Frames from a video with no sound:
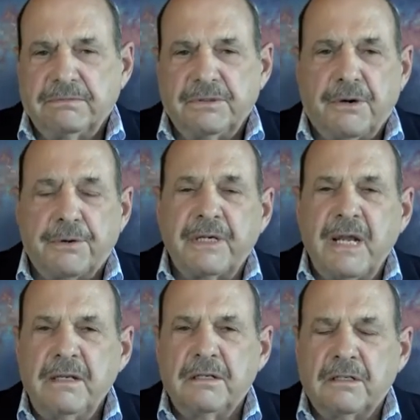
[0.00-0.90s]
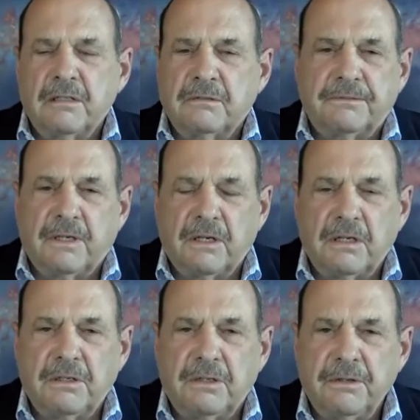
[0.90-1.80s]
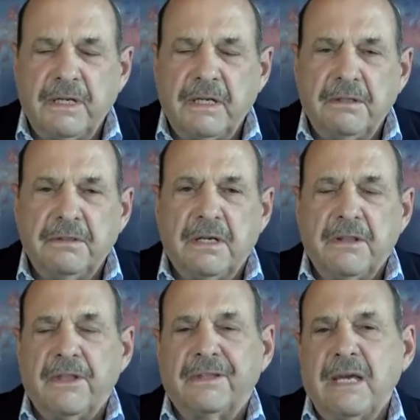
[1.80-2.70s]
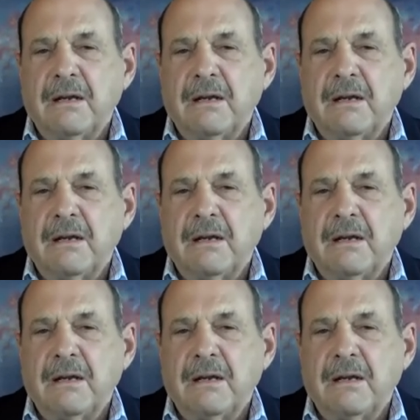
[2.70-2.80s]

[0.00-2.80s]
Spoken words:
creator of all, and that they are